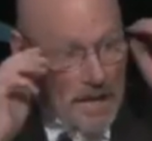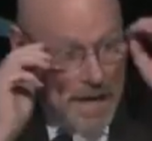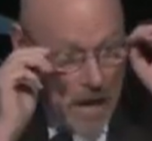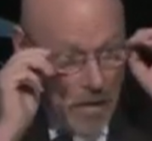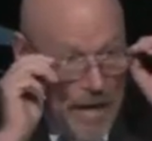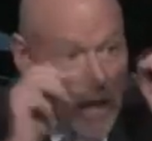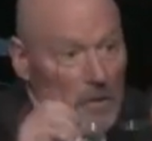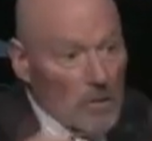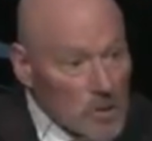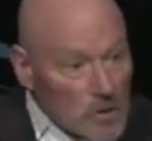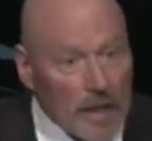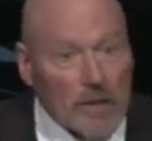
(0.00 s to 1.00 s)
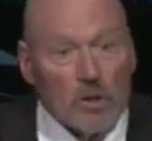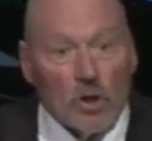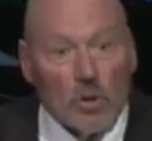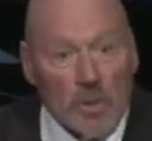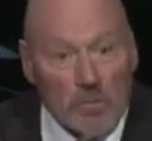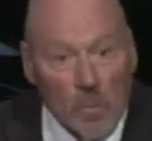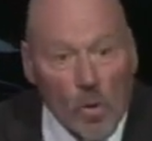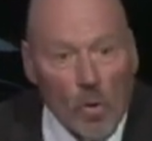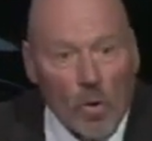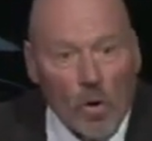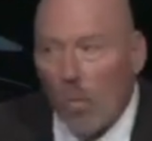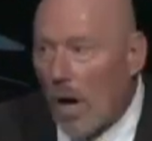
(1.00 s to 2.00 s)
Now I understand a little bit
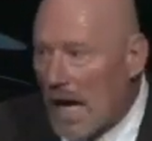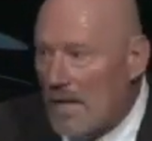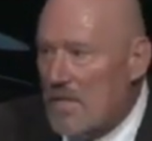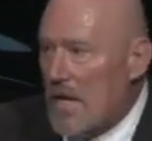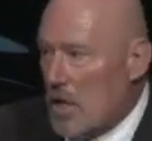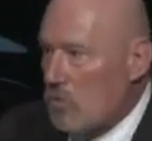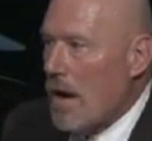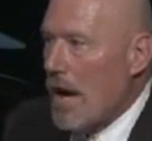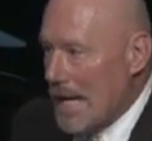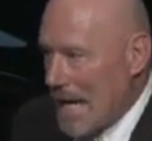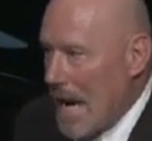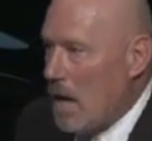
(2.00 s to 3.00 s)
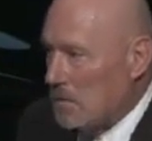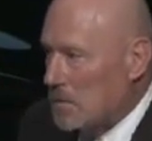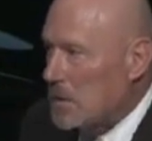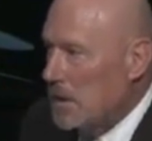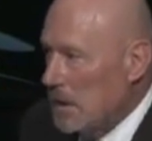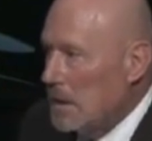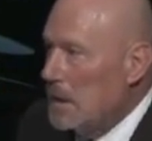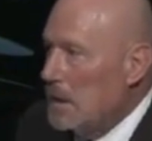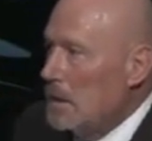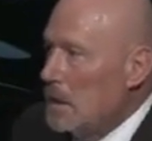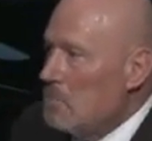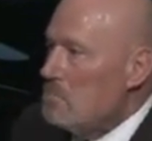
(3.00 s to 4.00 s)
more why they cried out,
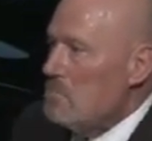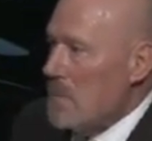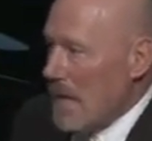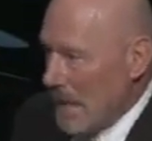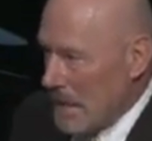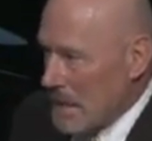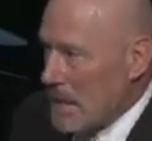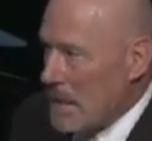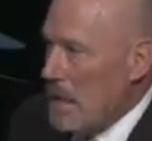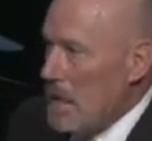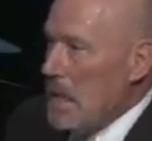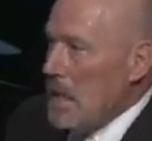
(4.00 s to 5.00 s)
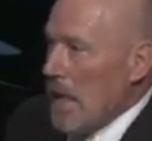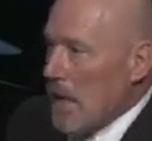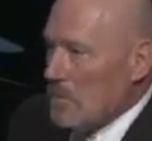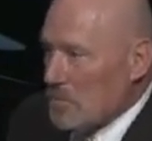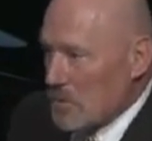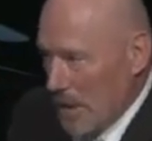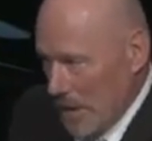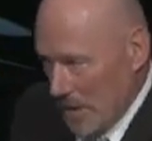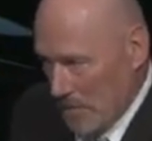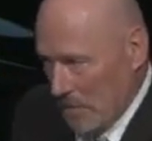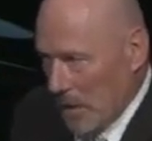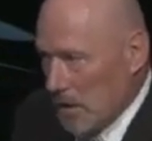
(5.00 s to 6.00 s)
men and
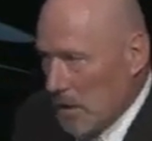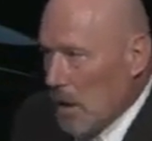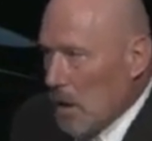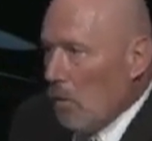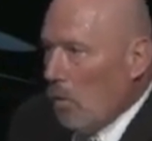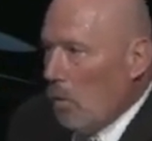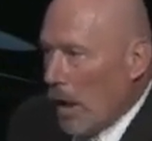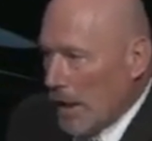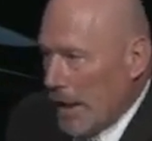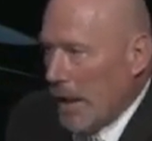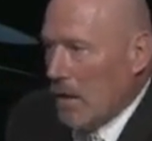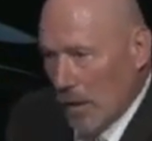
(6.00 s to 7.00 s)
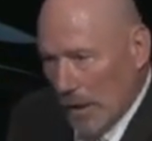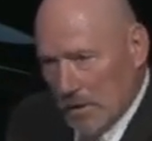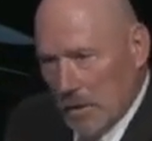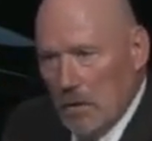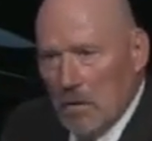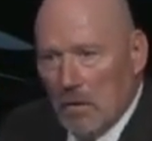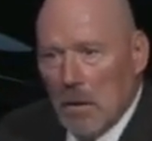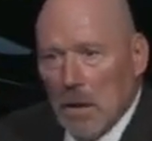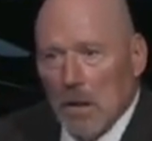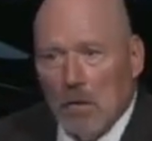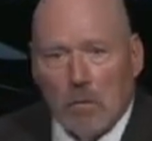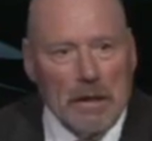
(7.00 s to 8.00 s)
brethren, what can we do?
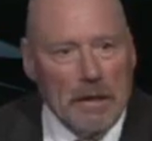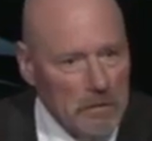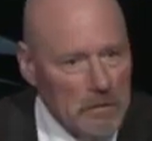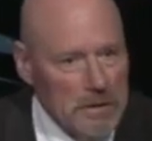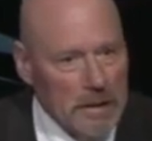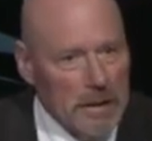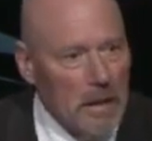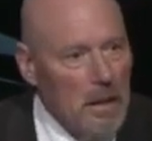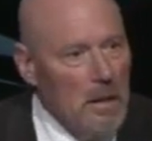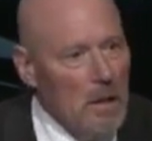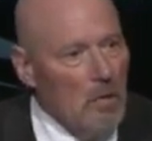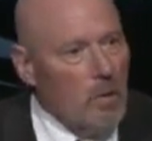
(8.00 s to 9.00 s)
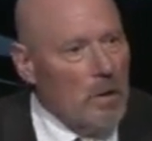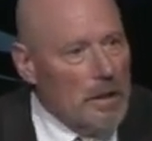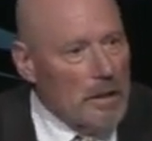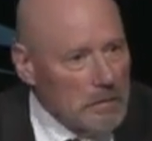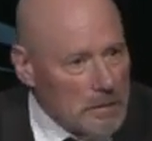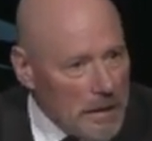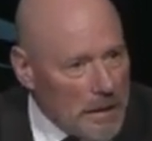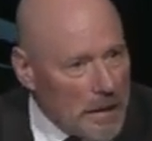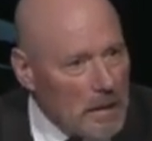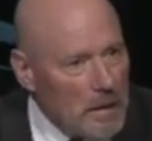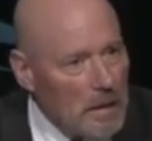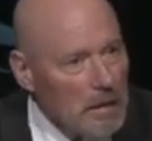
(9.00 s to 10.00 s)
We're guilty. We're
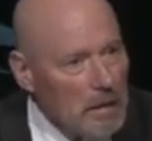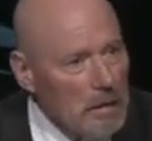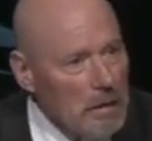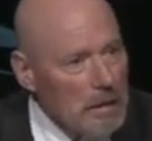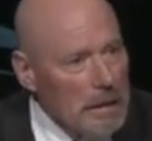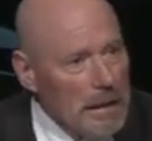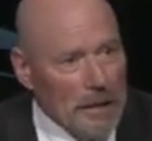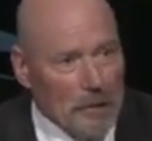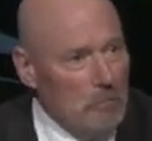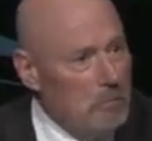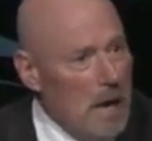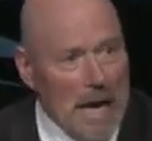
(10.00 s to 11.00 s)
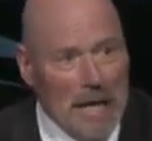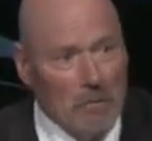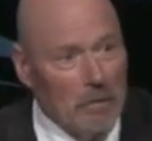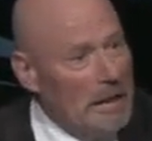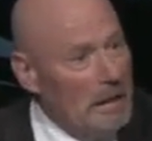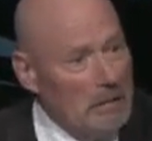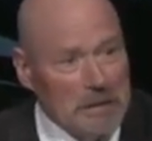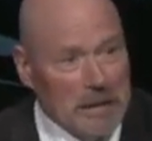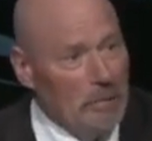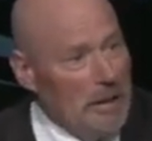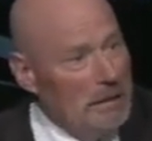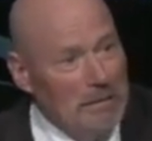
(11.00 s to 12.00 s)
guilty. You're right. We're
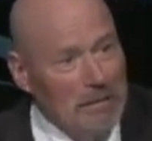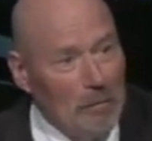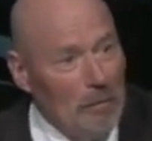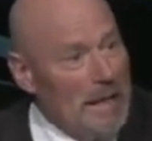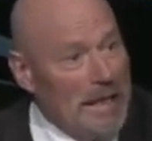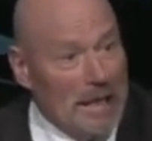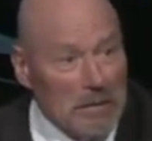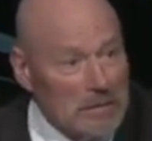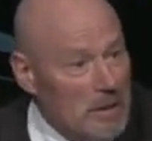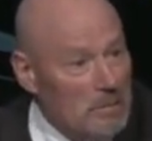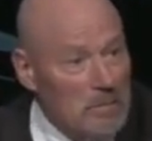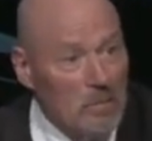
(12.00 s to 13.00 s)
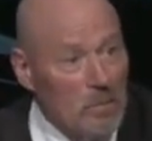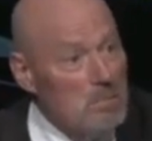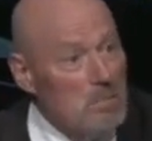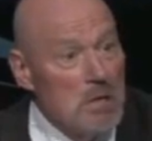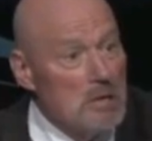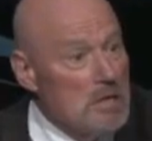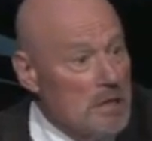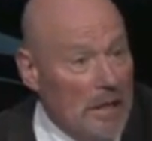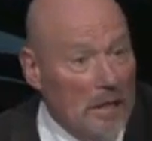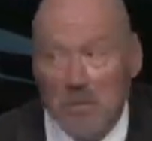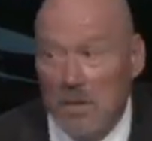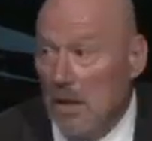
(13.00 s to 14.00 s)
guilty. We killed him. We murdered
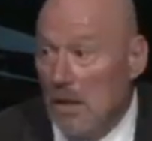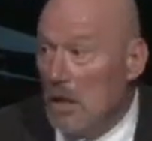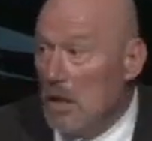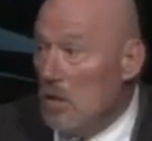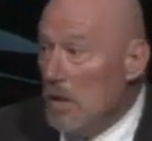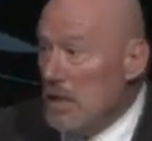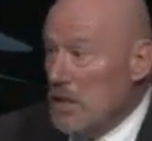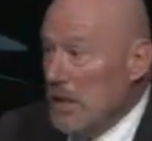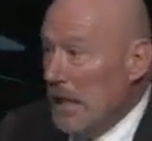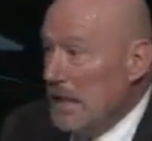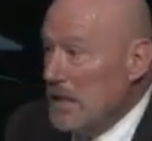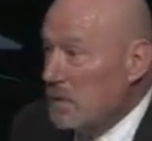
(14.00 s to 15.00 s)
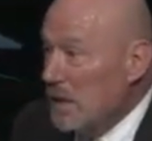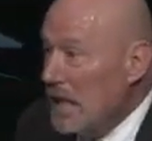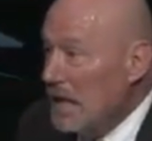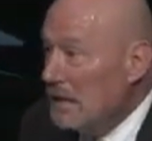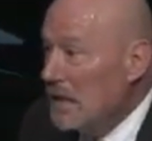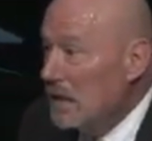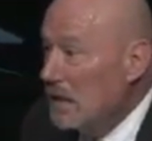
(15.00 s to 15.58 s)
him. We shed his blood.